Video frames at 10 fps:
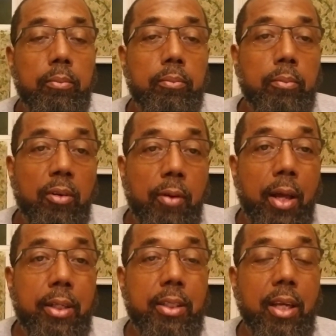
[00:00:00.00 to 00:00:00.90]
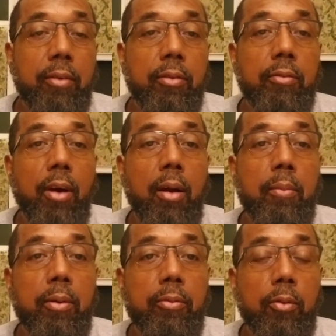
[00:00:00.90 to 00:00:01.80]
provide a safe
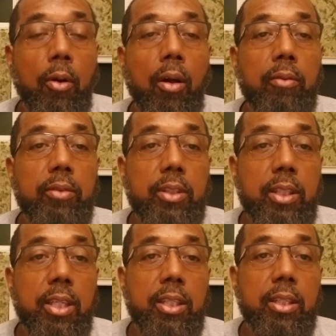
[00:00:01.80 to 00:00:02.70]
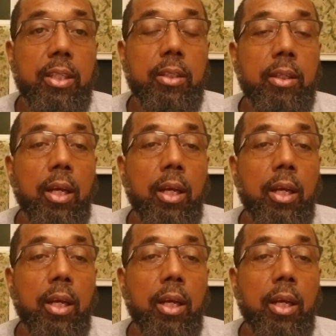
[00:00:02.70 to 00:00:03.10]
environment for all of its citizens.